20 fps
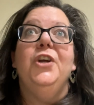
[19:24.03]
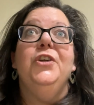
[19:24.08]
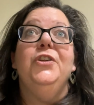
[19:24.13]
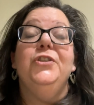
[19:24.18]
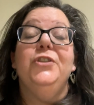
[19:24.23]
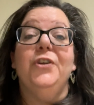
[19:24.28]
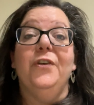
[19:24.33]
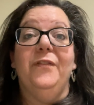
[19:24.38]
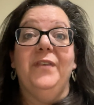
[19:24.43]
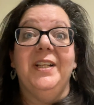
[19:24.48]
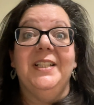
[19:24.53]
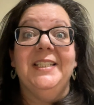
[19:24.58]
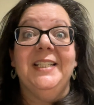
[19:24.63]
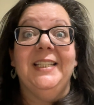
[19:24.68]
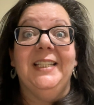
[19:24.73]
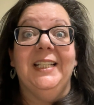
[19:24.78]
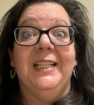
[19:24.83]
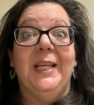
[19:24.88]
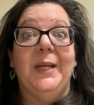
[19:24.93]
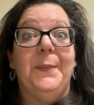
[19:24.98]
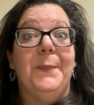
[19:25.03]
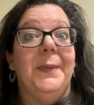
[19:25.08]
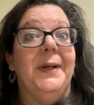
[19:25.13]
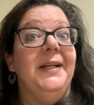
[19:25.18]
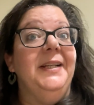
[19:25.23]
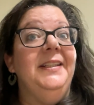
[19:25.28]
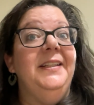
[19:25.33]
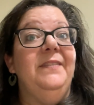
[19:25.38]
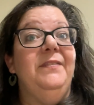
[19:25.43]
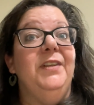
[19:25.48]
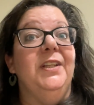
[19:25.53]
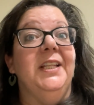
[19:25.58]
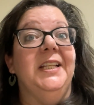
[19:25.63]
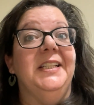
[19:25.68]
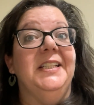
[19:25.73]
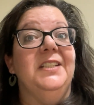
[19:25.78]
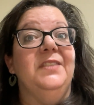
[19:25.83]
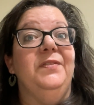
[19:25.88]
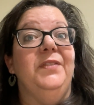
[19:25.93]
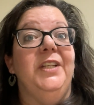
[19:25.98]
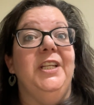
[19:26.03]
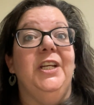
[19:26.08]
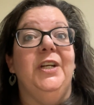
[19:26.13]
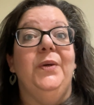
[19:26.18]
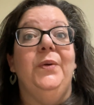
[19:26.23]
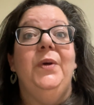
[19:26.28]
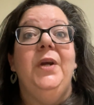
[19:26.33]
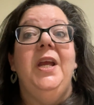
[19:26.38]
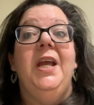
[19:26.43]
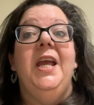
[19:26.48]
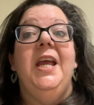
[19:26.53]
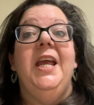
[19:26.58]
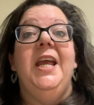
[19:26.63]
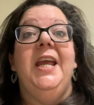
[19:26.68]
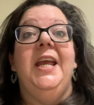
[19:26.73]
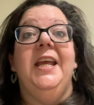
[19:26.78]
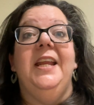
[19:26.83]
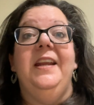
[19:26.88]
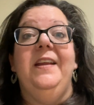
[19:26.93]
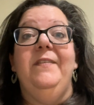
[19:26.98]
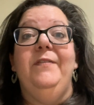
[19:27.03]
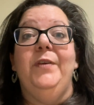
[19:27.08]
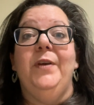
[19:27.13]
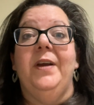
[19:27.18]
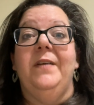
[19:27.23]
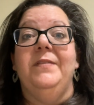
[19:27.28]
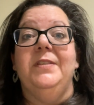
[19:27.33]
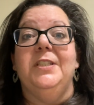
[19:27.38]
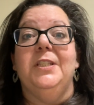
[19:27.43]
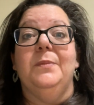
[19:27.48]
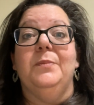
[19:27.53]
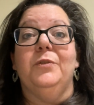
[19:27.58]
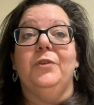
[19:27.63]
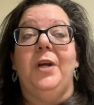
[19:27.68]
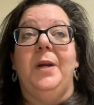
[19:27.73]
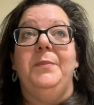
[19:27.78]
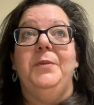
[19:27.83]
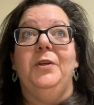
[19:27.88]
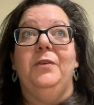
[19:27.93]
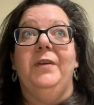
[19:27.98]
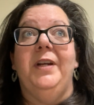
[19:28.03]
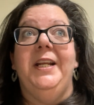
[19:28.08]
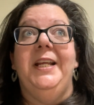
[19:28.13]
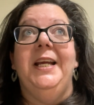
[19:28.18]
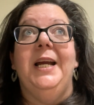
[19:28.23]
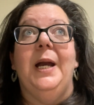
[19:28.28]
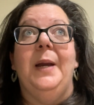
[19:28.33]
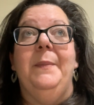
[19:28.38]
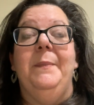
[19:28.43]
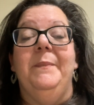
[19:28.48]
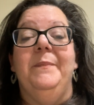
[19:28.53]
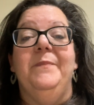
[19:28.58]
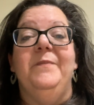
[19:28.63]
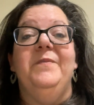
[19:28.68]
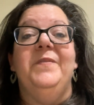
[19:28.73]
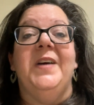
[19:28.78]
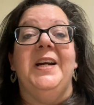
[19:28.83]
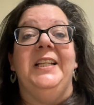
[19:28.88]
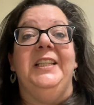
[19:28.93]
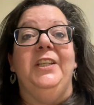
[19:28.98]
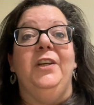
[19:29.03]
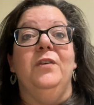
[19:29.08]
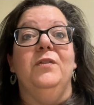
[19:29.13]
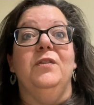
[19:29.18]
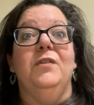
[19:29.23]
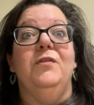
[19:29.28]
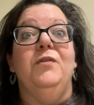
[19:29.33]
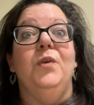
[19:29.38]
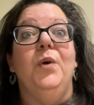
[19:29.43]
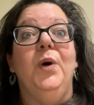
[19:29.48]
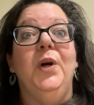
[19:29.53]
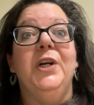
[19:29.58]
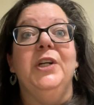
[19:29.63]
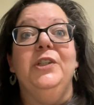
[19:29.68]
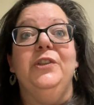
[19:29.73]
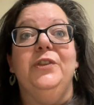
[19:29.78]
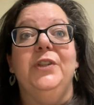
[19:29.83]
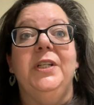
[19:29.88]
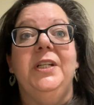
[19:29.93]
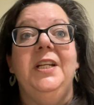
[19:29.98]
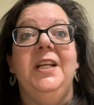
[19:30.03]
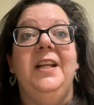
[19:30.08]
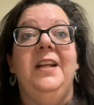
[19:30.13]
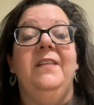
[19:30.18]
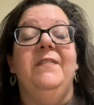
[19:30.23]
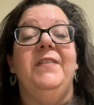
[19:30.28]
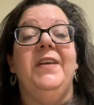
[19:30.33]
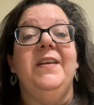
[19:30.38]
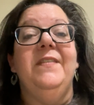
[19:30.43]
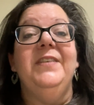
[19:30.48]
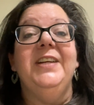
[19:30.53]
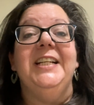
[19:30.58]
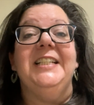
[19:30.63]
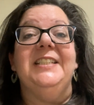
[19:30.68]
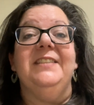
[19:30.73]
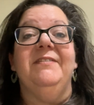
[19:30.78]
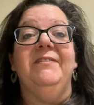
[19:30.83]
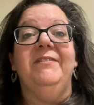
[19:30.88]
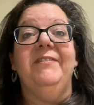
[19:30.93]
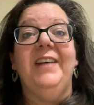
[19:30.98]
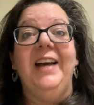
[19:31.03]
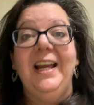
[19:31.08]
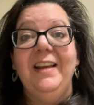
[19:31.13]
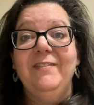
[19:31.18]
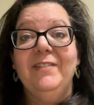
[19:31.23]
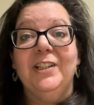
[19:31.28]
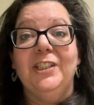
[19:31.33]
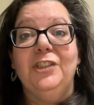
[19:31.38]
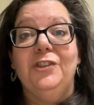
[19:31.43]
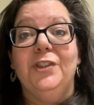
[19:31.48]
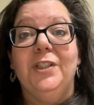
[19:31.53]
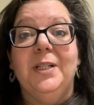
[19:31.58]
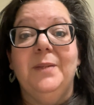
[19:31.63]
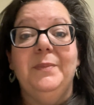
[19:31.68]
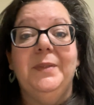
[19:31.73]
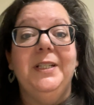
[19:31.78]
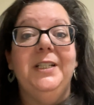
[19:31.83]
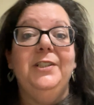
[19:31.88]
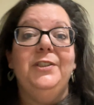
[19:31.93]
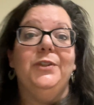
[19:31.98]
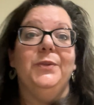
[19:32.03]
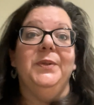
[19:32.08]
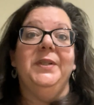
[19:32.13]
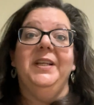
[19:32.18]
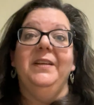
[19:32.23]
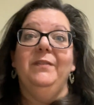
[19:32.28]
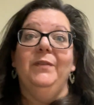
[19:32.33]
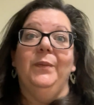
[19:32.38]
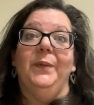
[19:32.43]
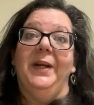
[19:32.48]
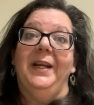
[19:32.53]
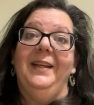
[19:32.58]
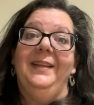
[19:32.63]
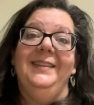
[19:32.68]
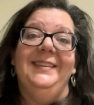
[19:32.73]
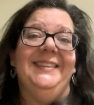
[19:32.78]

Don't forget to hit the like button if you like this video. And if you haven't subscribed already, I'm finally over 400. And if I ever get to 500, I'm going to do a giveaway.